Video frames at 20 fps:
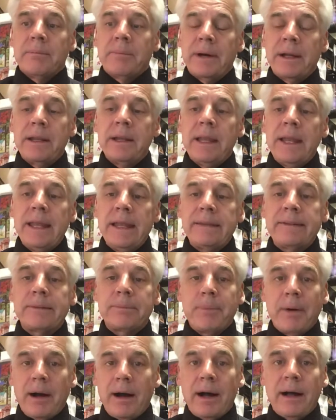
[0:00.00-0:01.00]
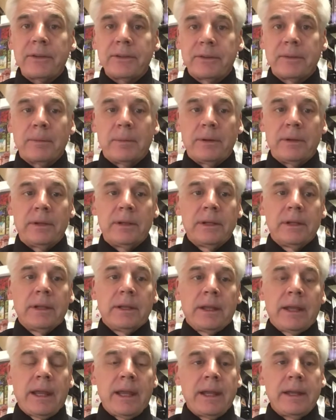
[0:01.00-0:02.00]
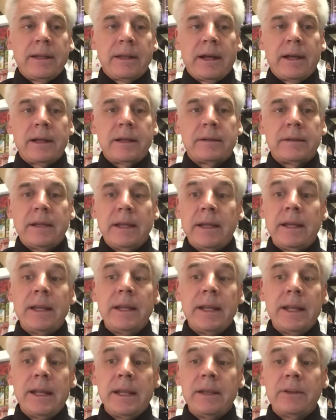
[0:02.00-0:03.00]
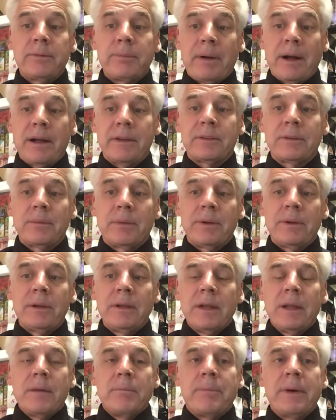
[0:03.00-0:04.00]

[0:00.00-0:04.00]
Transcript: but it's possible, and it is possible.